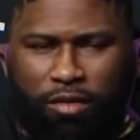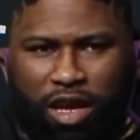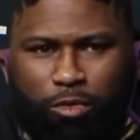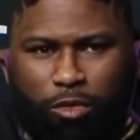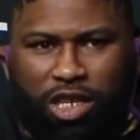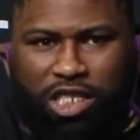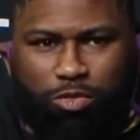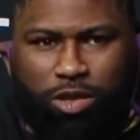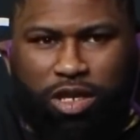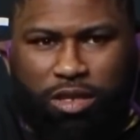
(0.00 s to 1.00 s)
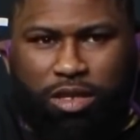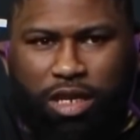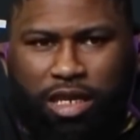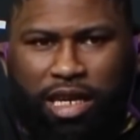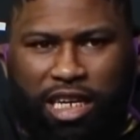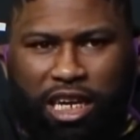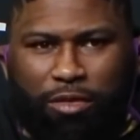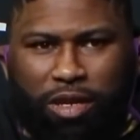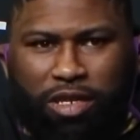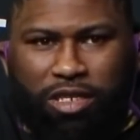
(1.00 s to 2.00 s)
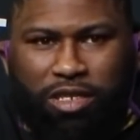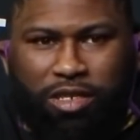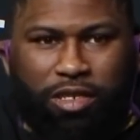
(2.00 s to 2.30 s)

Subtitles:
for that one sweet knockout punch.